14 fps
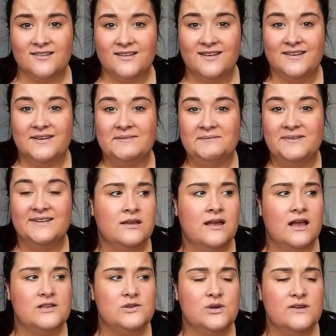I
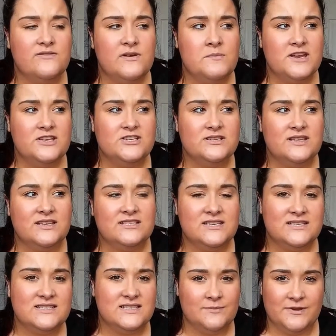don't know if I mentioned that
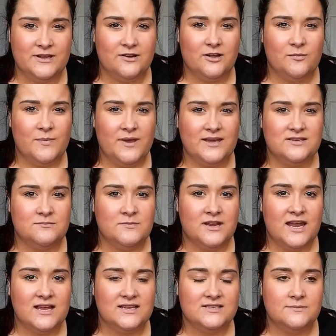she's in a big girl bed in my
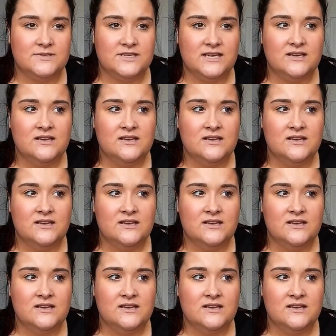last update.